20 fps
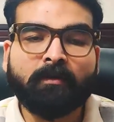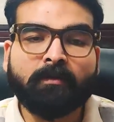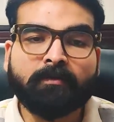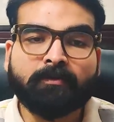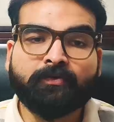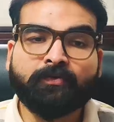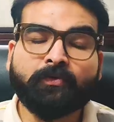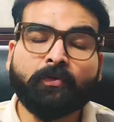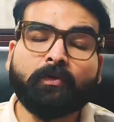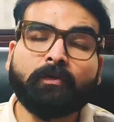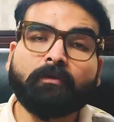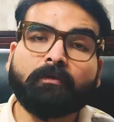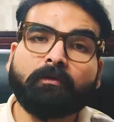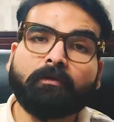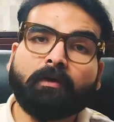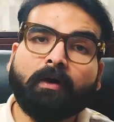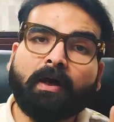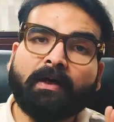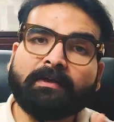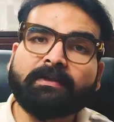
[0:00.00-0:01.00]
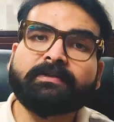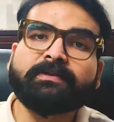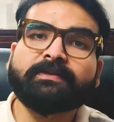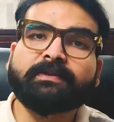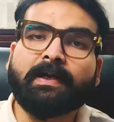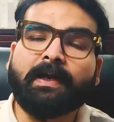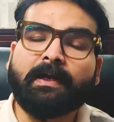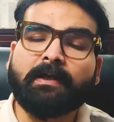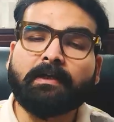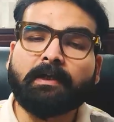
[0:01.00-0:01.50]
So
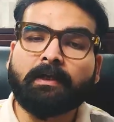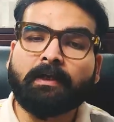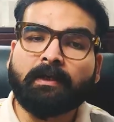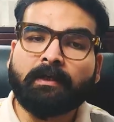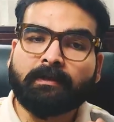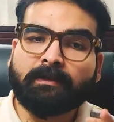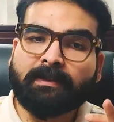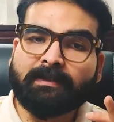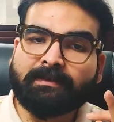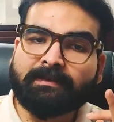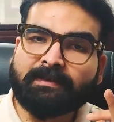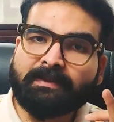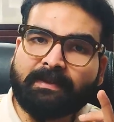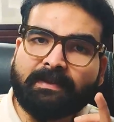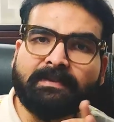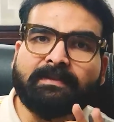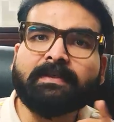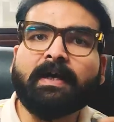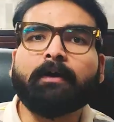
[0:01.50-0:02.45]
understand that these